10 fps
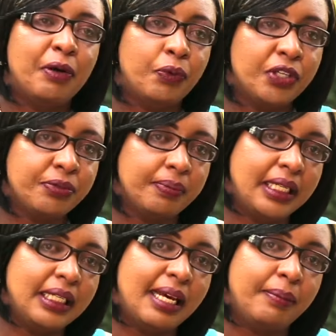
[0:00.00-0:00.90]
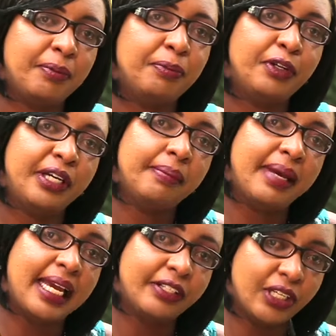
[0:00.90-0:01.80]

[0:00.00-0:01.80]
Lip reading: a watchman. I'm employed by a